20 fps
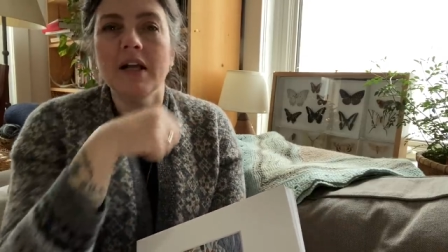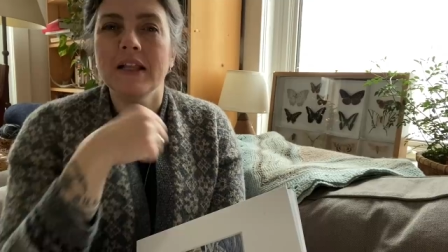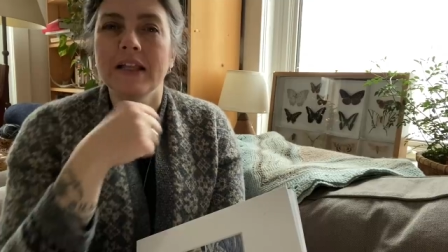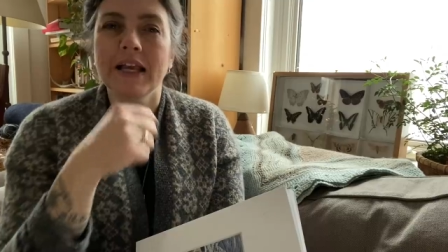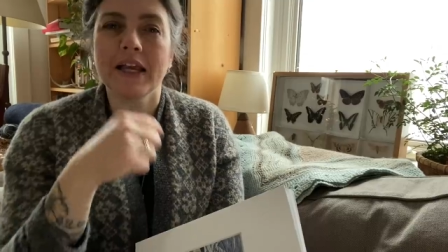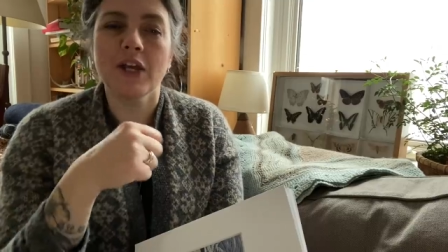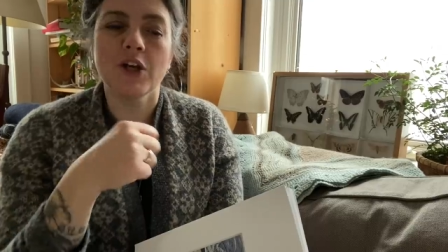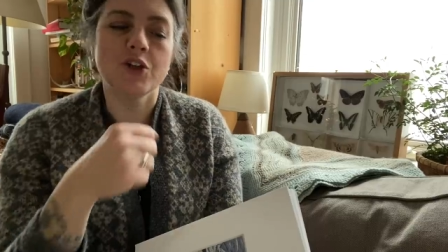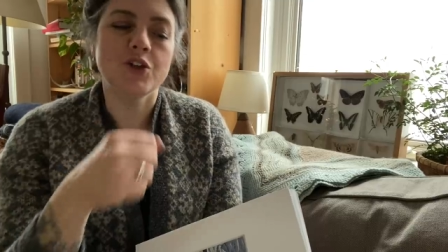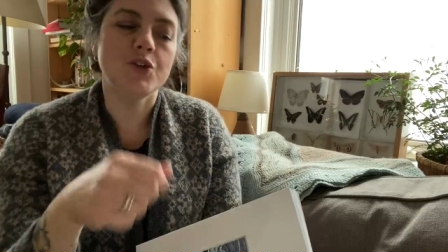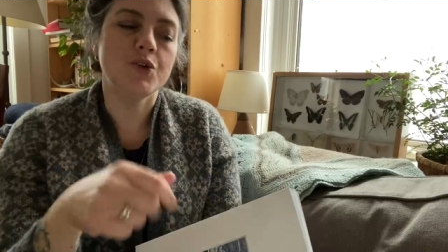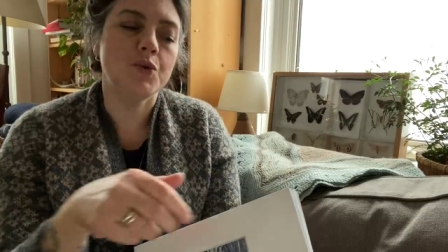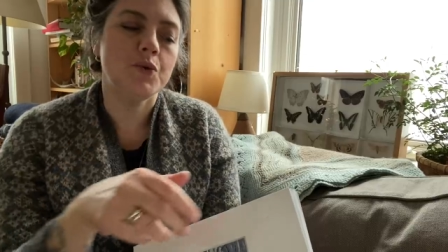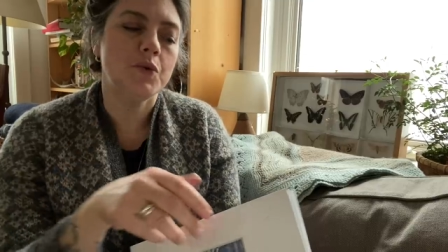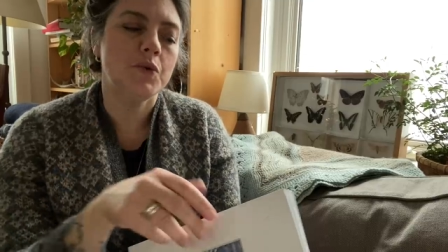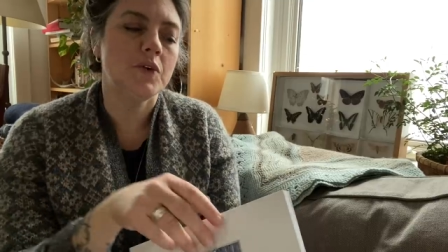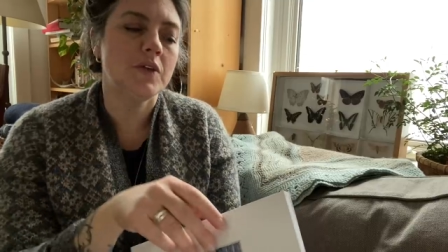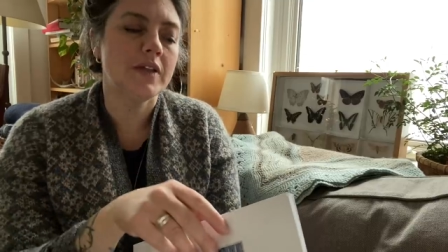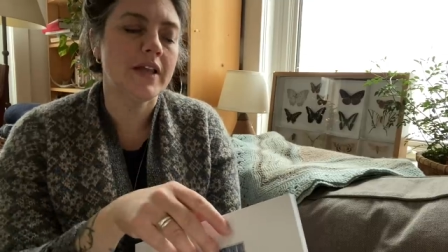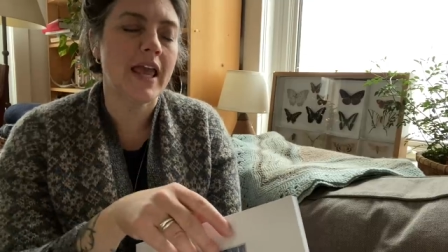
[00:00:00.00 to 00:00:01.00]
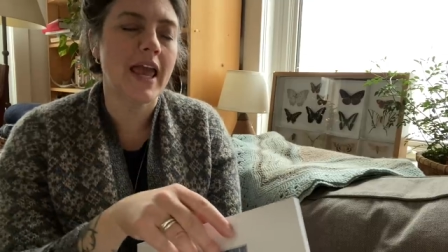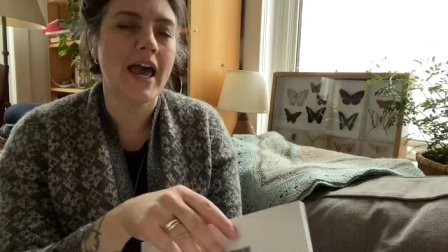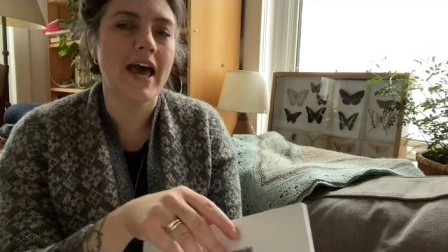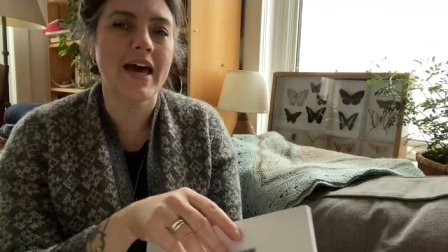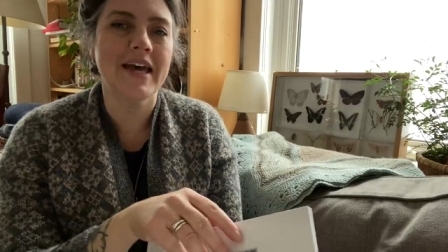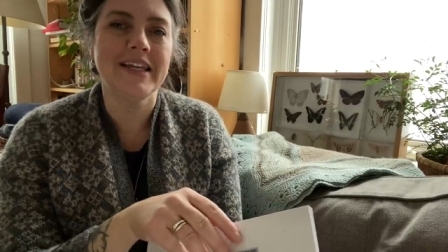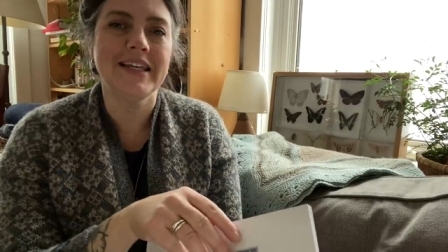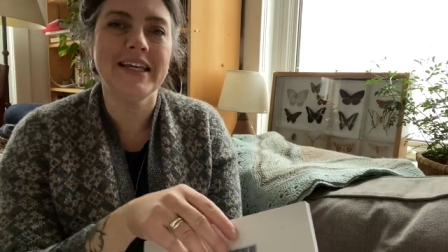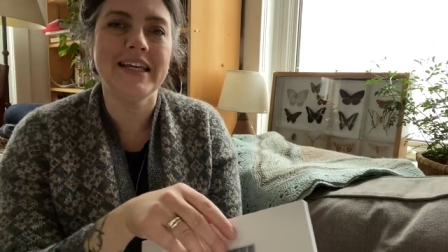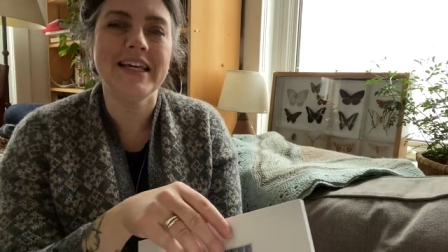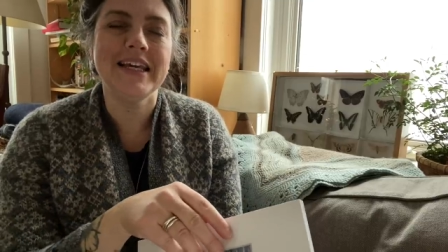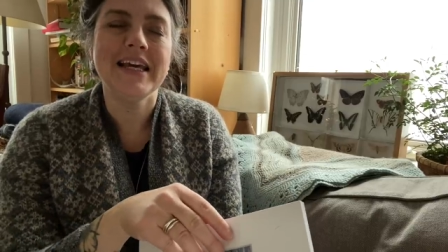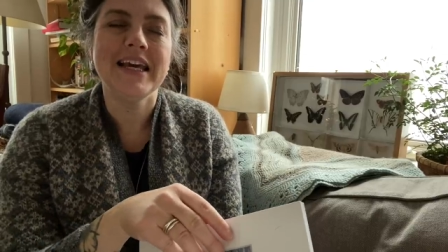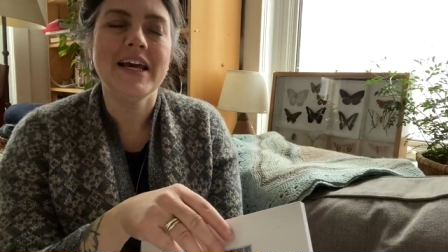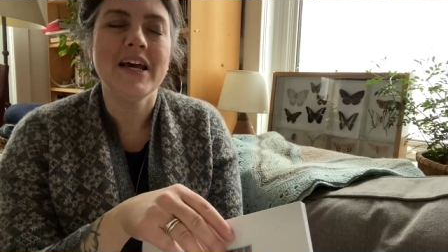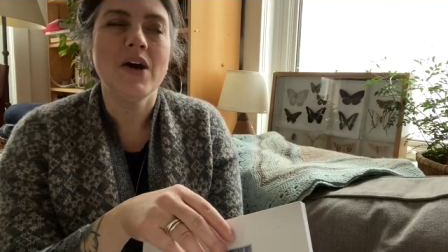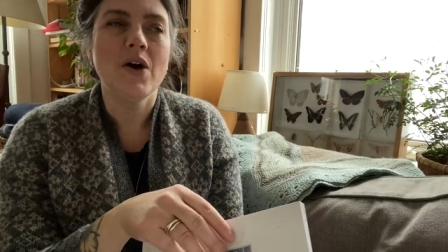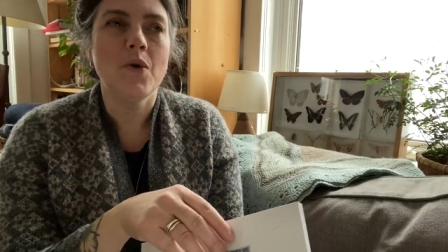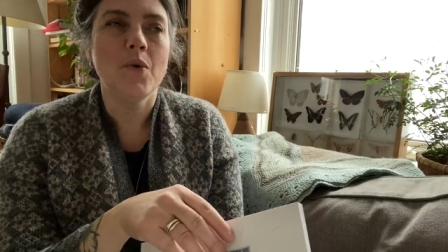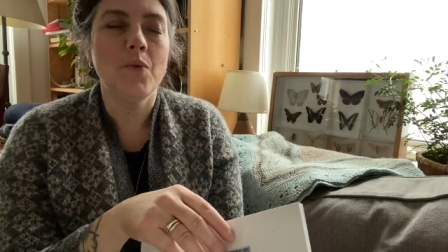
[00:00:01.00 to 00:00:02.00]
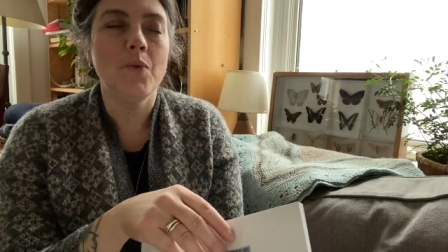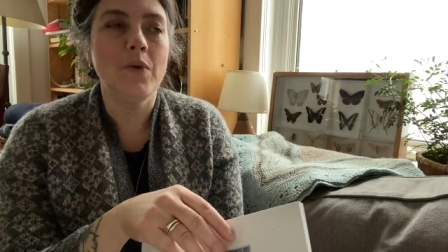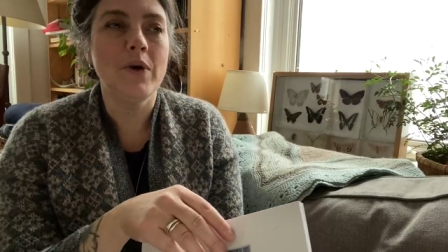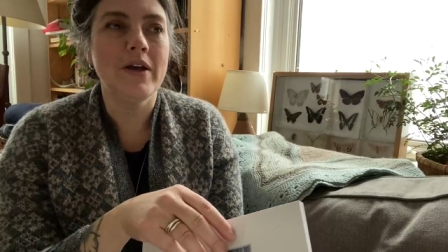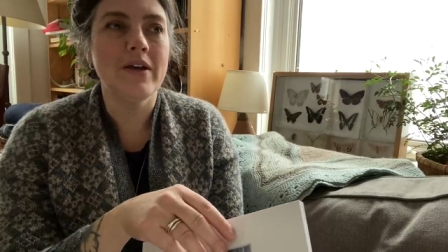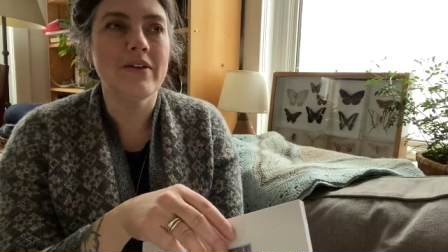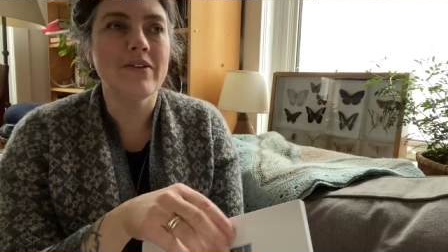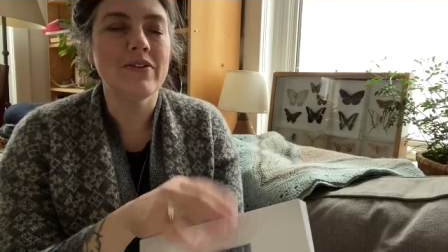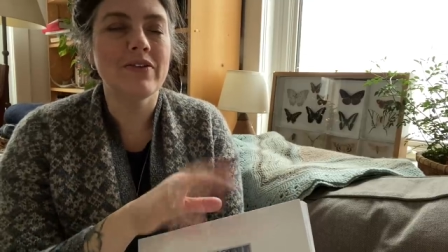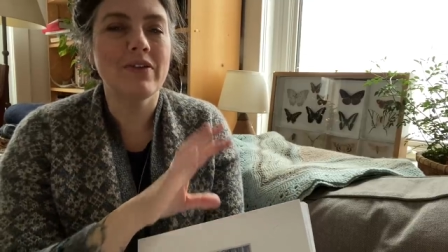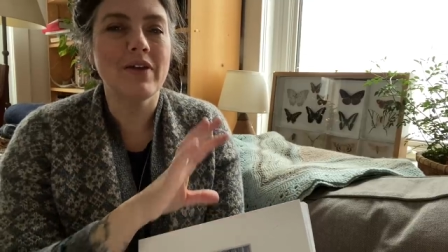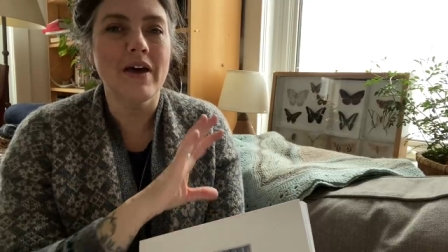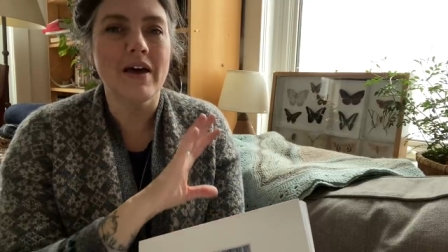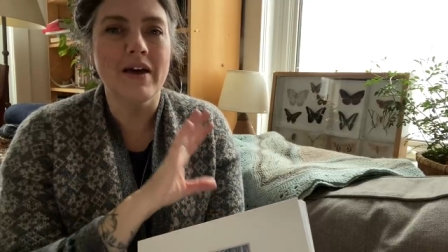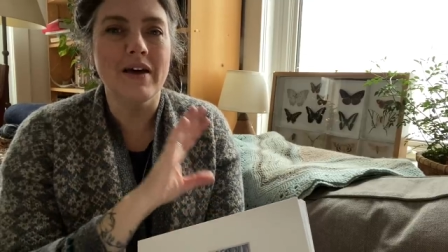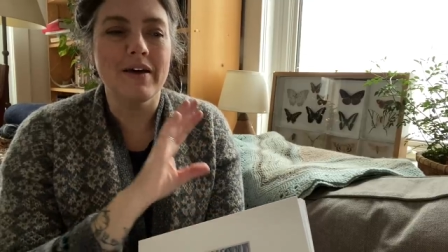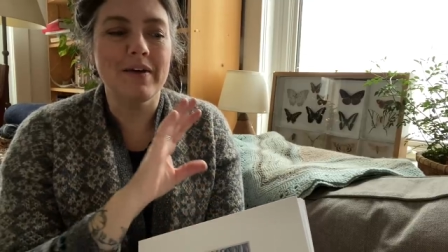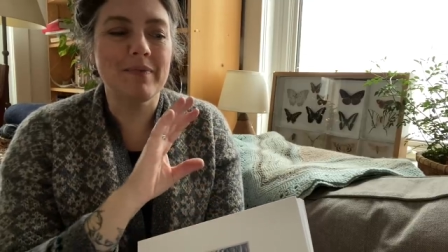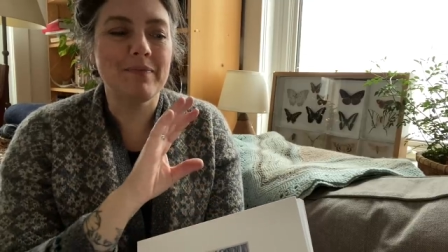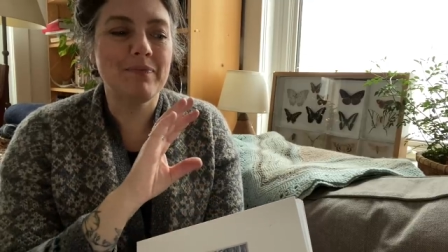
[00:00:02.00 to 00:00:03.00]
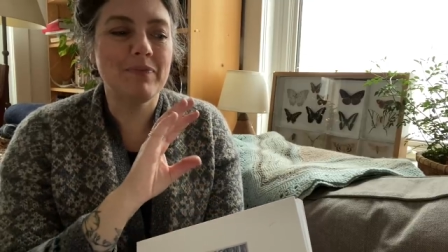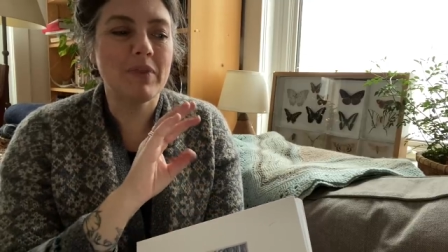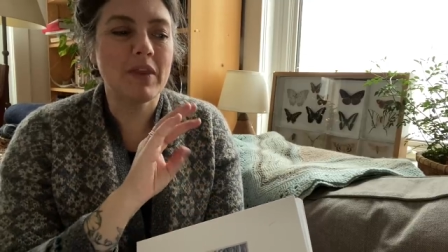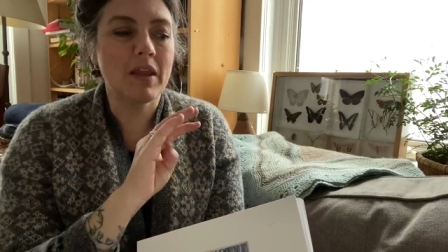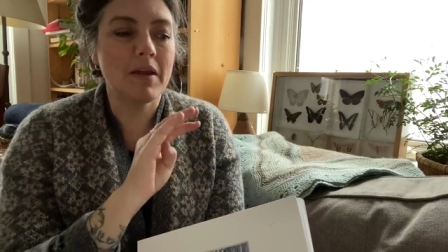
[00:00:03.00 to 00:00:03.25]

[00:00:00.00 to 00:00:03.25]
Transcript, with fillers: like a tool caddy with um,